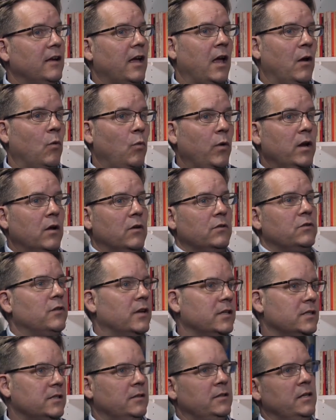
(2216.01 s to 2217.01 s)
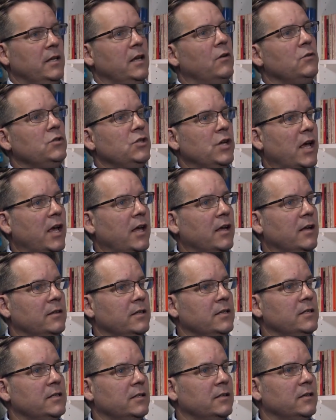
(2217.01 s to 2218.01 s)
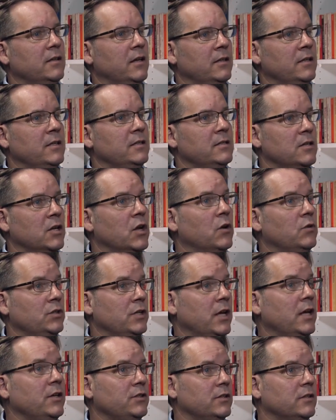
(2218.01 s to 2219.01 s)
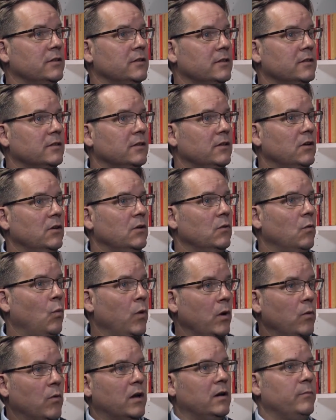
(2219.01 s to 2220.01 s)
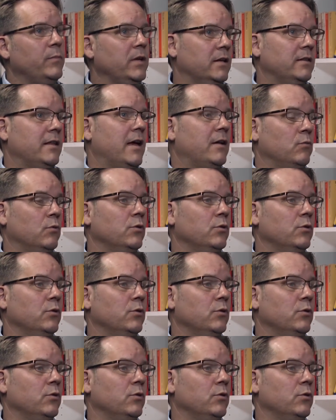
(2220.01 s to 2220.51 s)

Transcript: and we don't trust the DOJ in these negotiations. We want to be in that